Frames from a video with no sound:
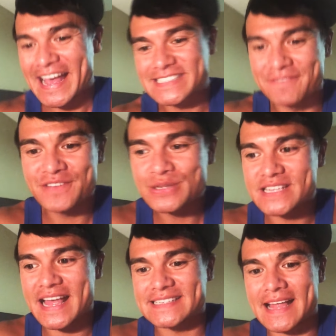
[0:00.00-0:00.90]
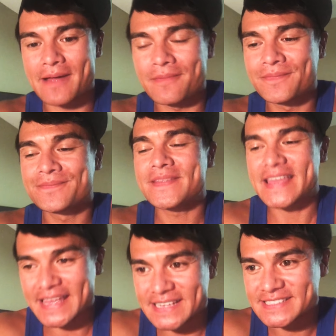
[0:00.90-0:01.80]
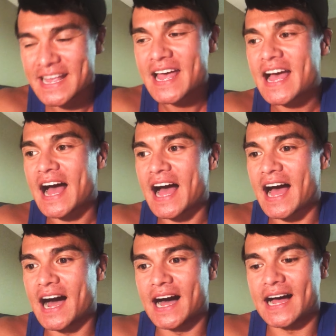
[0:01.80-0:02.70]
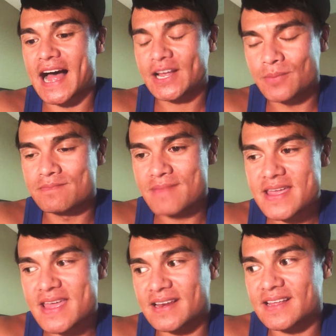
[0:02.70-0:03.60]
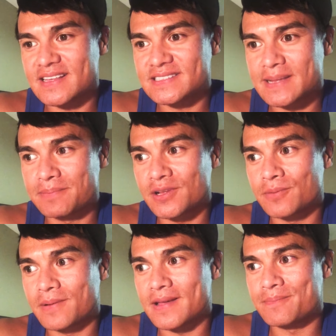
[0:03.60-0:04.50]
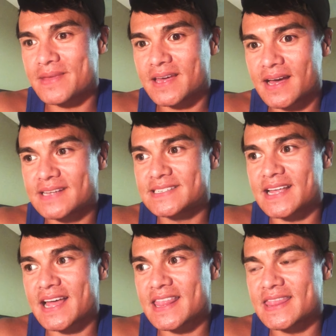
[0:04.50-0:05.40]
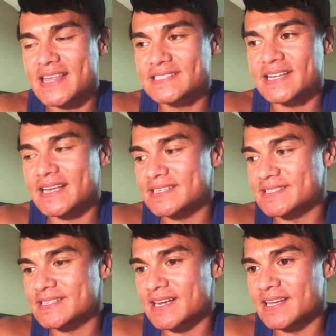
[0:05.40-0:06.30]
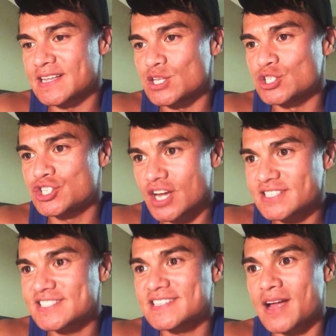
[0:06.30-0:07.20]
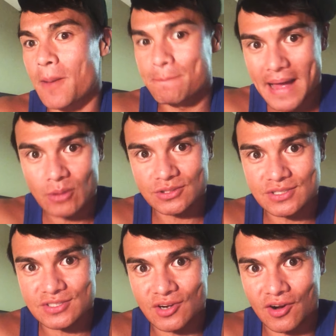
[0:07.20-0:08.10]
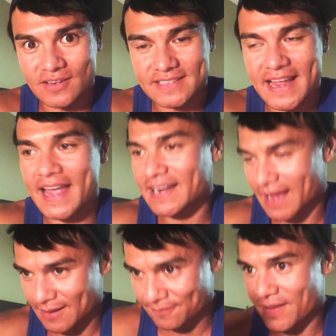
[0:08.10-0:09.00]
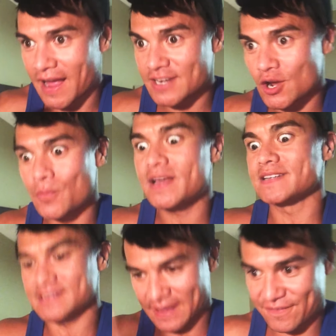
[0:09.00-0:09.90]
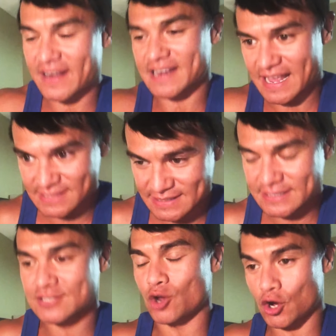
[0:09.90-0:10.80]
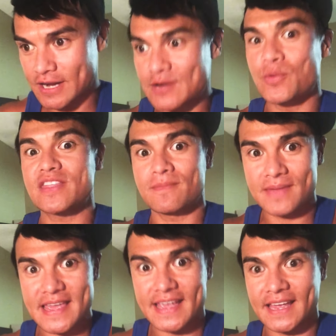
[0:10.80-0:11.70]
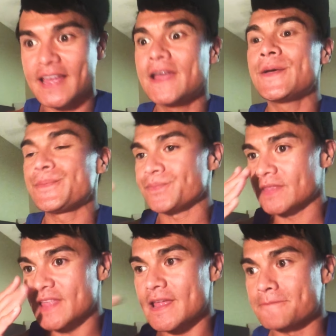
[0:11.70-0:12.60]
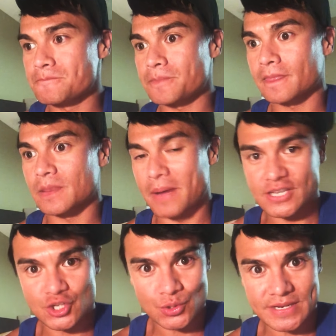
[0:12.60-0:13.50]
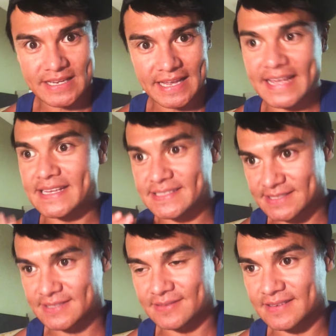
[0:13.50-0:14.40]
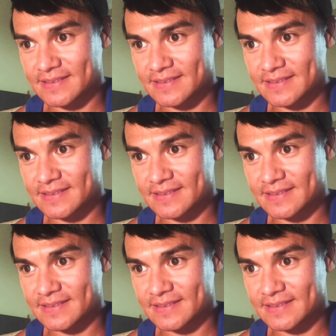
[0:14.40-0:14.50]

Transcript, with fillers: as confusing as that is, uh, I could make it simpler, but because this is just about to start, and I know because if it has started with me, then my duty is